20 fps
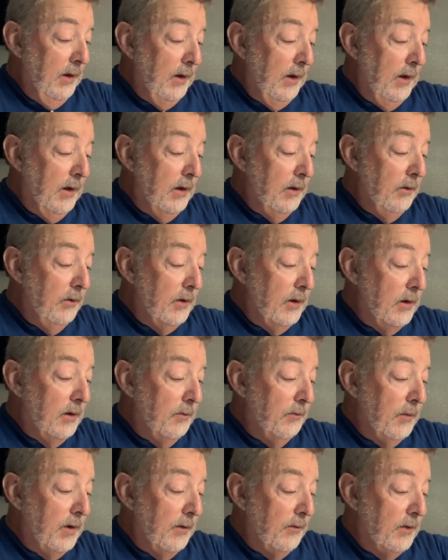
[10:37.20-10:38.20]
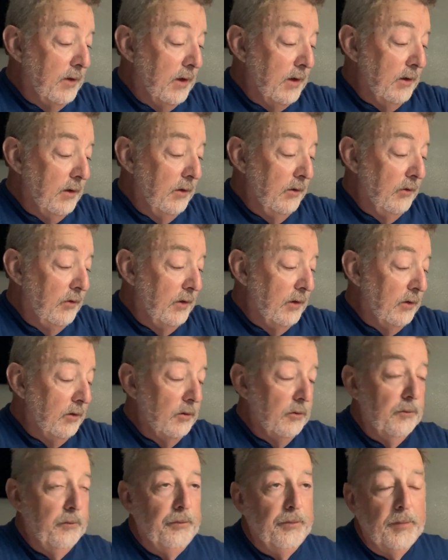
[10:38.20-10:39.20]
And I've got
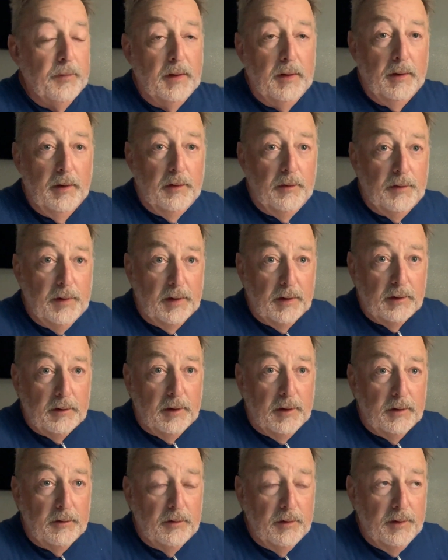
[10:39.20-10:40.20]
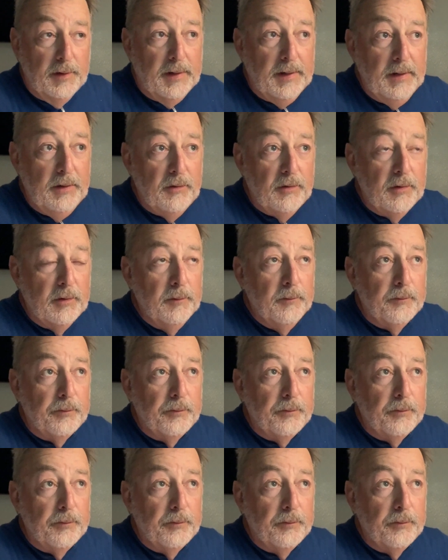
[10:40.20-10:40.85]
until 10 o'clock tonight,